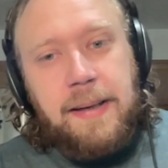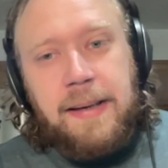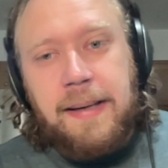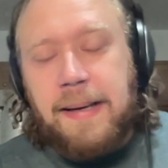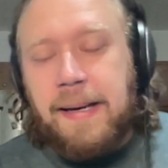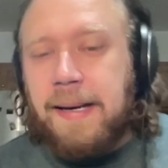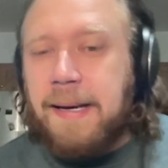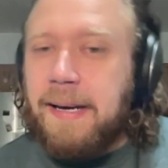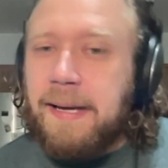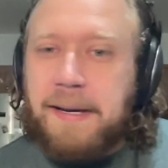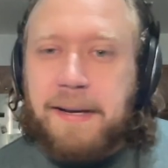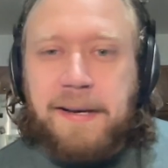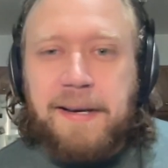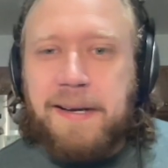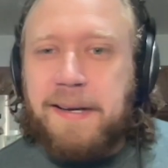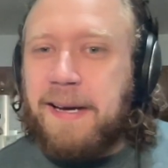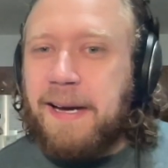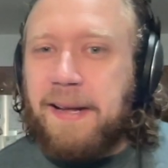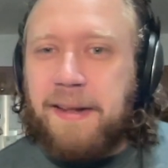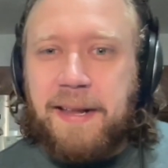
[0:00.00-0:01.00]
And
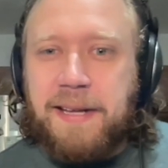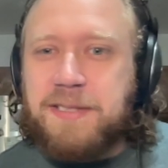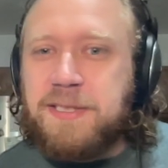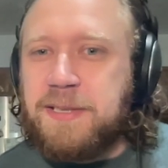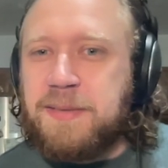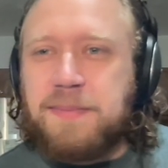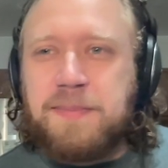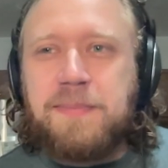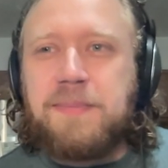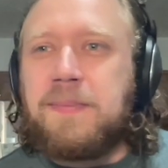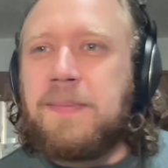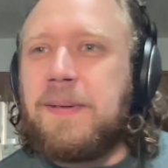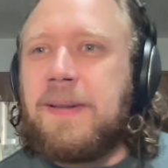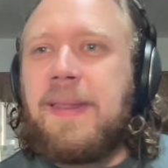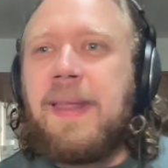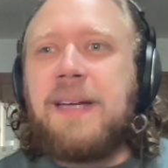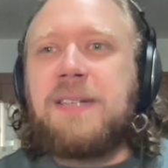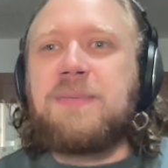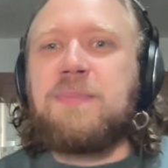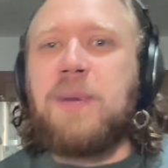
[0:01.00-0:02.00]
yeah, that's
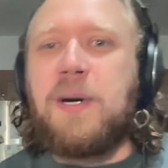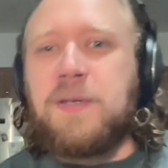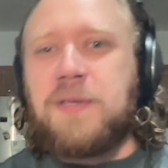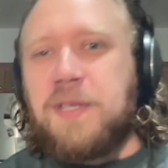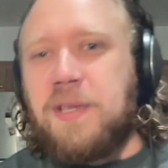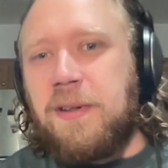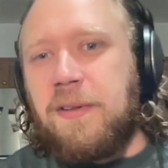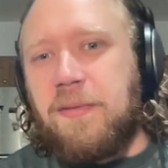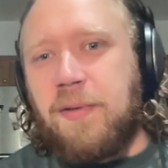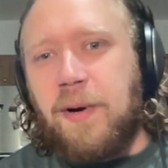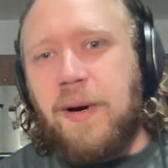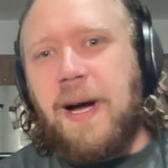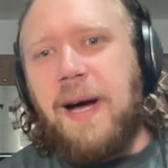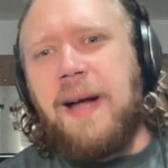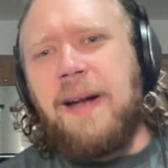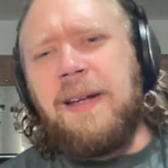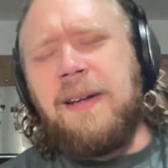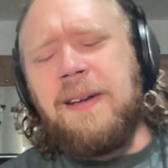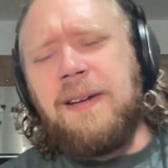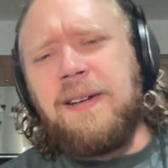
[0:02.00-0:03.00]
that's most of the
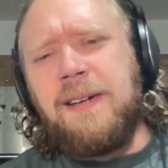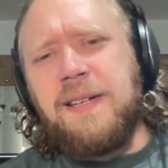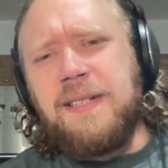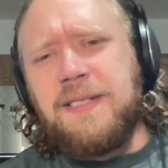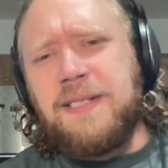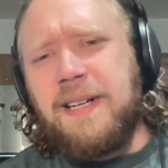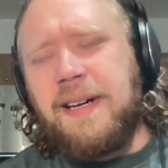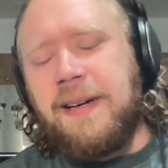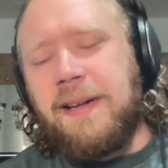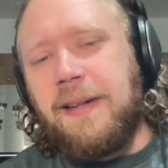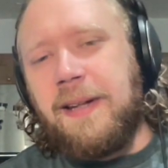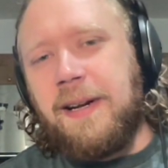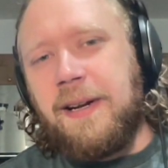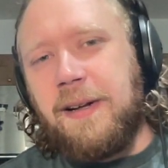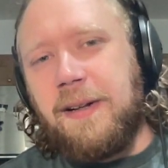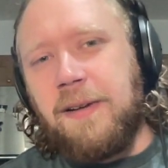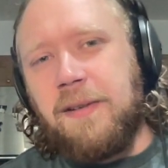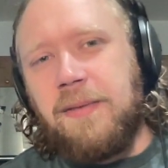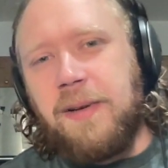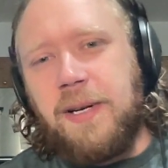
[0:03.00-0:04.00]
variety he does. Now in that
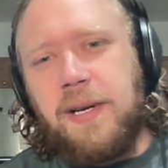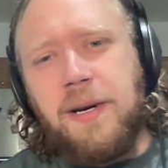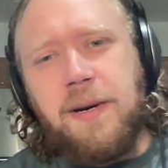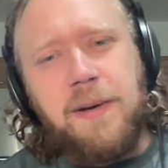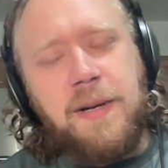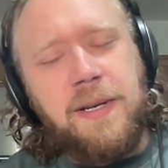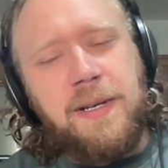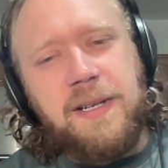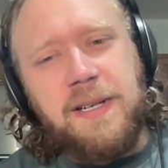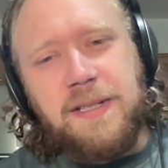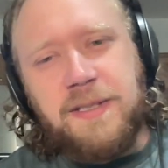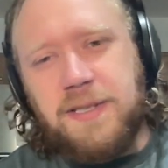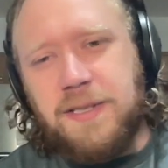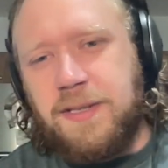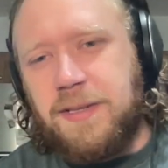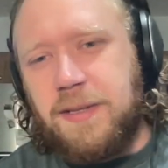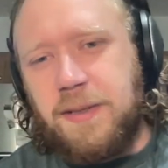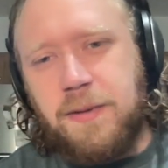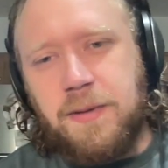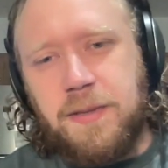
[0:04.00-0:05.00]
other video, he does
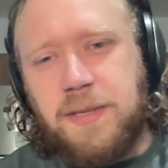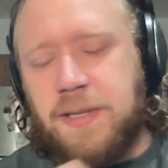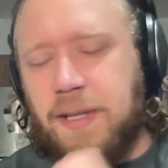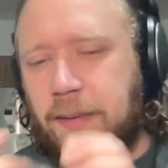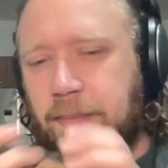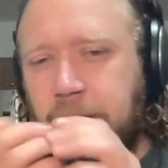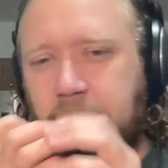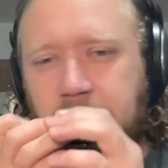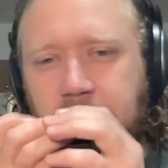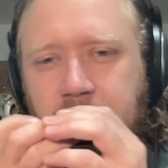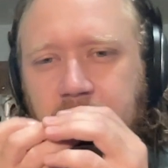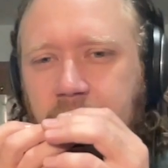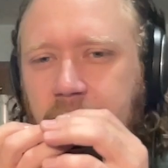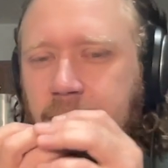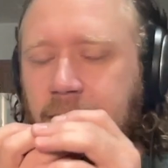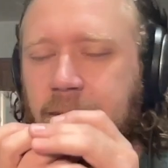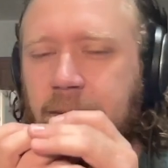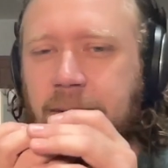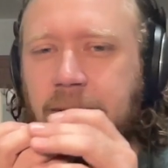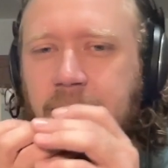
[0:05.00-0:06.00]
do
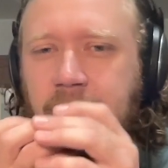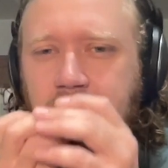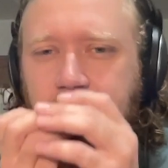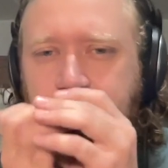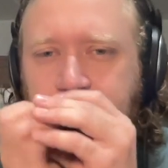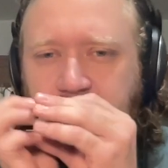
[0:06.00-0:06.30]
something like